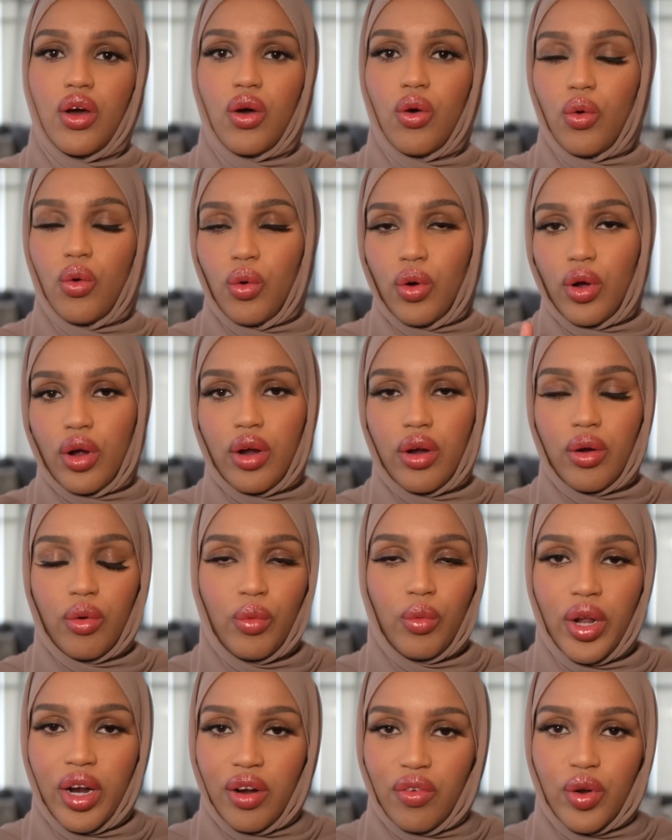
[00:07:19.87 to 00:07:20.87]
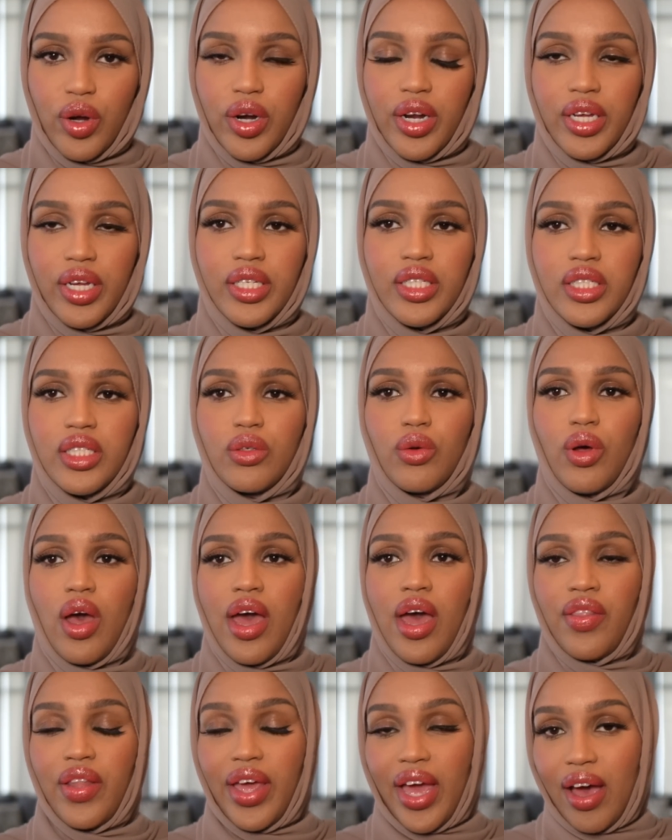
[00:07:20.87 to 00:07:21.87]
or whatever it is,
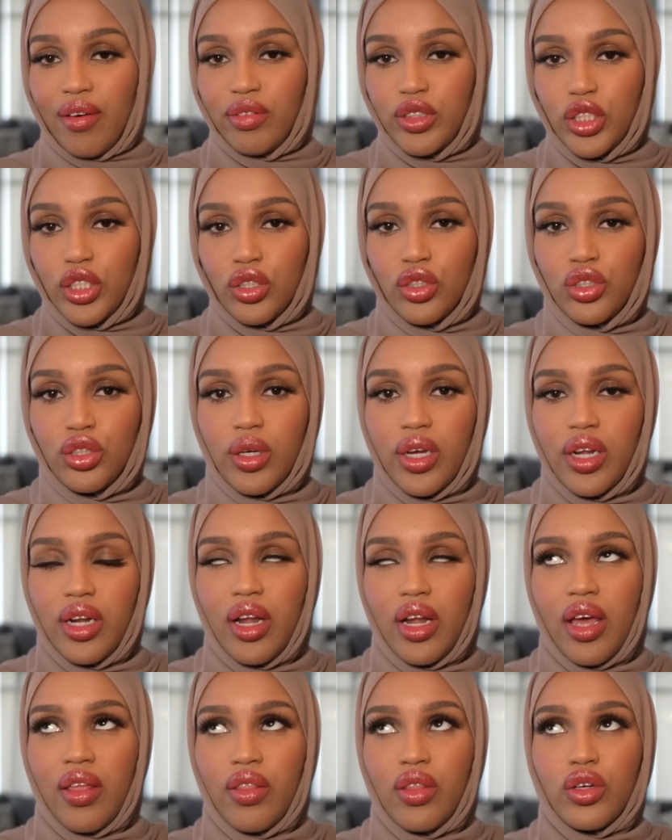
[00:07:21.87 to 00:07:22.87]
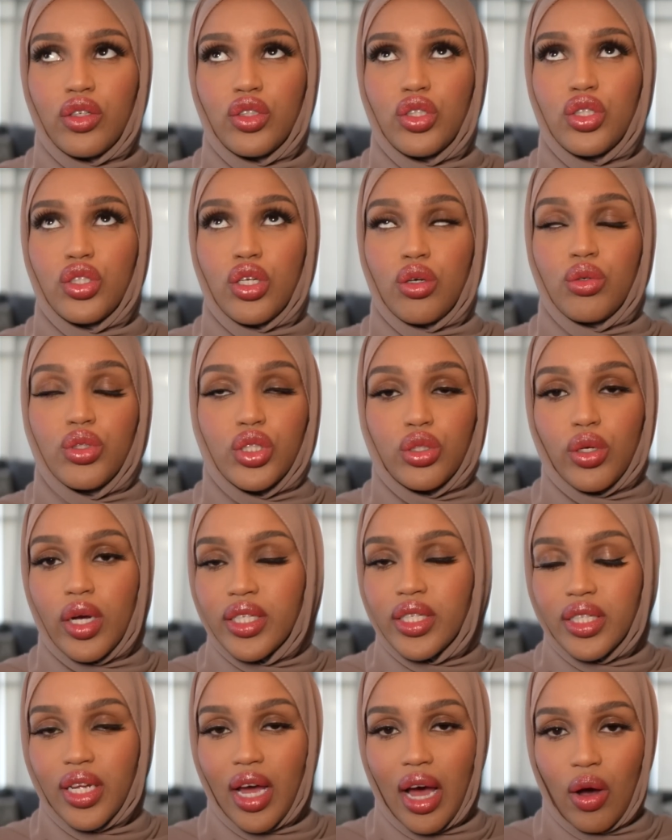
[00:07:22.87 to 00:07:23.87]
and they have children and they're so
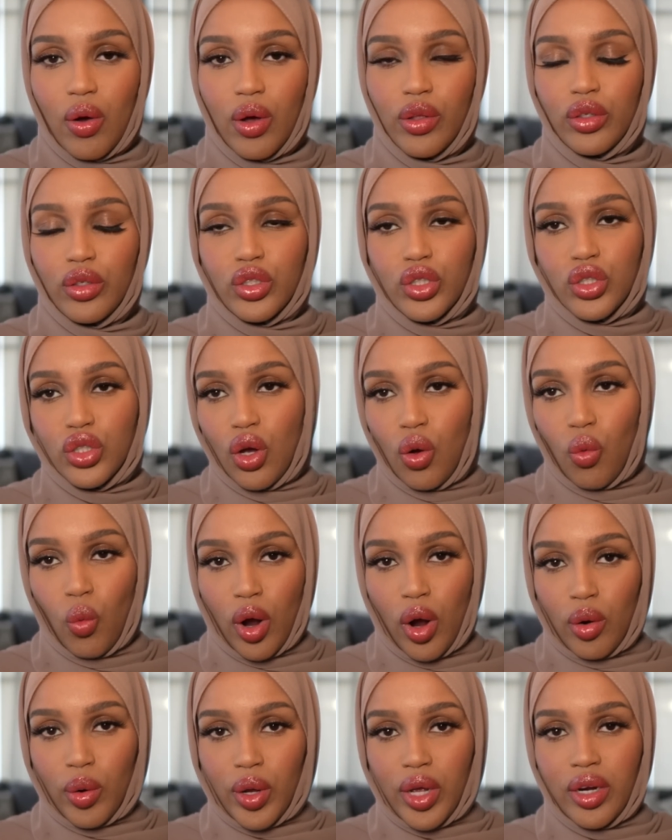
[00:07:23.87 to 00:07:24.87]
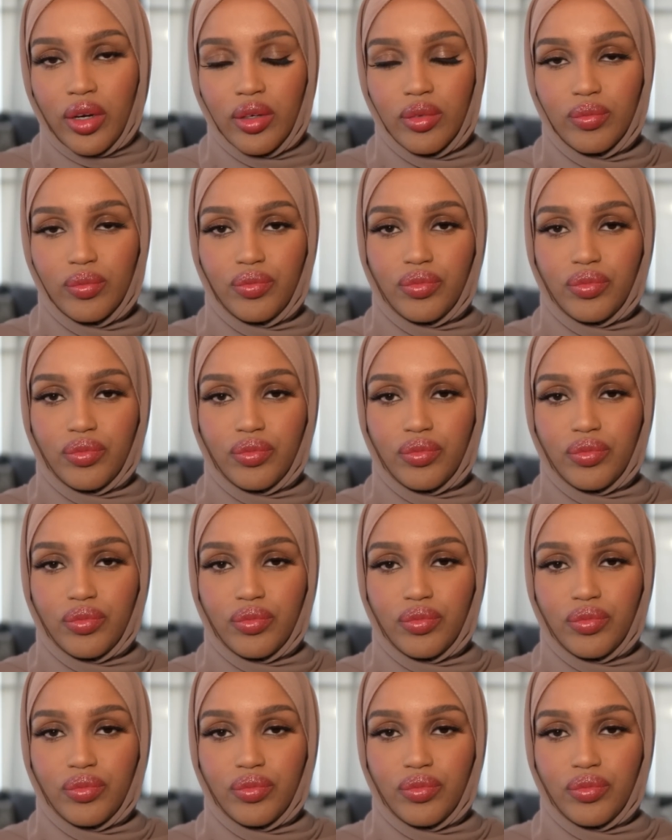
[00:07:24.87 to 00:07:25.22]
stressed out and they're so worried.